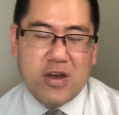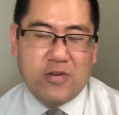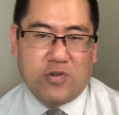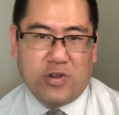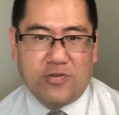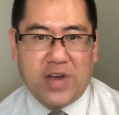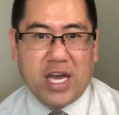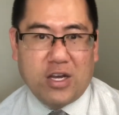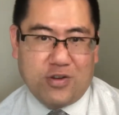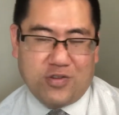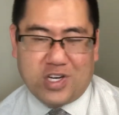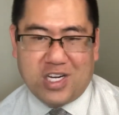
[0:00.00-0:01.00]
for the
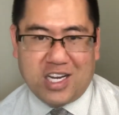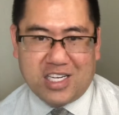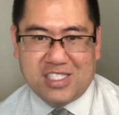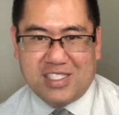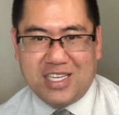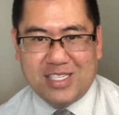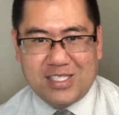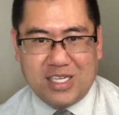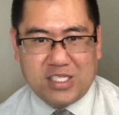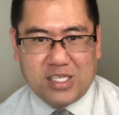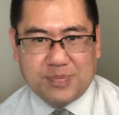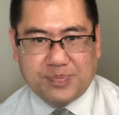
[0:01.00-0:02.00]
Vancouver Canucks this
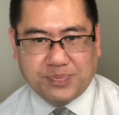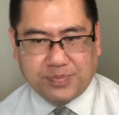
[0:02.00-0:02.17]
season.